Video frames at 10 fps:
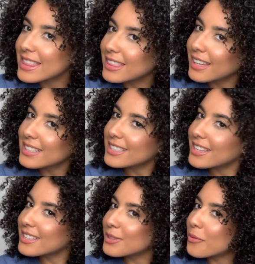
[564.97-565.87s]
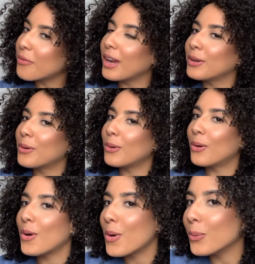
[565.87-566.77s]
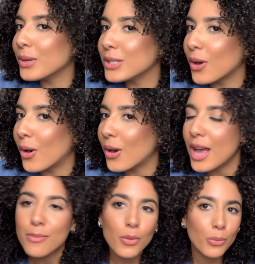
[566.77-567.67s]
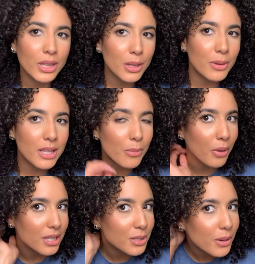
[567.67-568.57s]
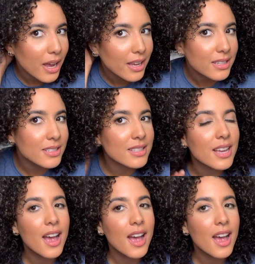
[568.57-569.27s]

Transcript: this is the final result. I'm really impressed, you guys.